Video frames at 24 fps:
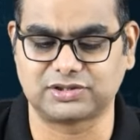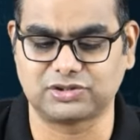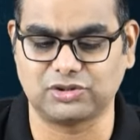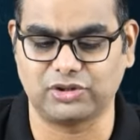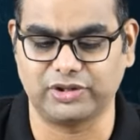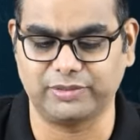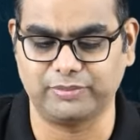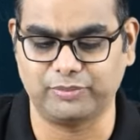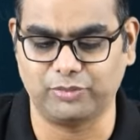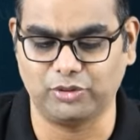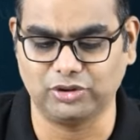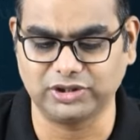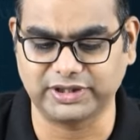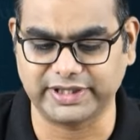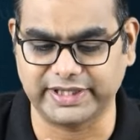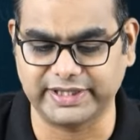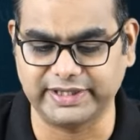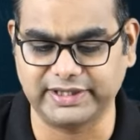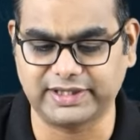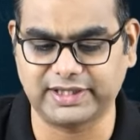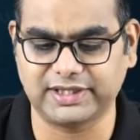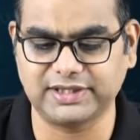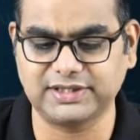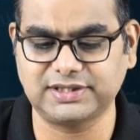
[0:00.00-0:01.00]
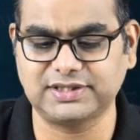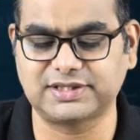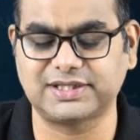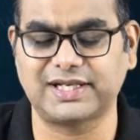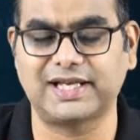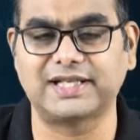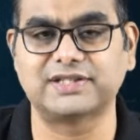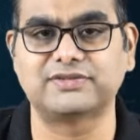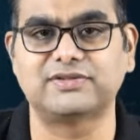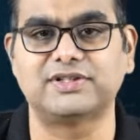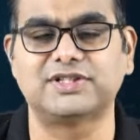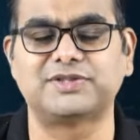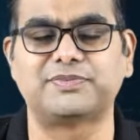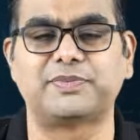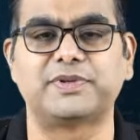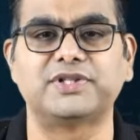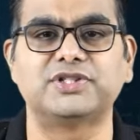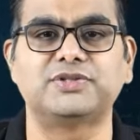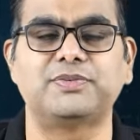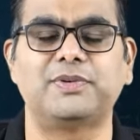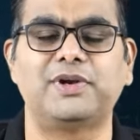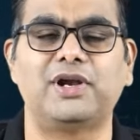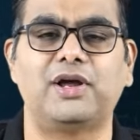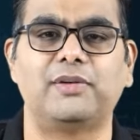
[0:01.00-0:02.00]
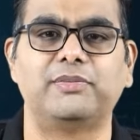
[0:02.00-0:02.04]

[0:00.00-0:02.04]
So, both interest as well as principal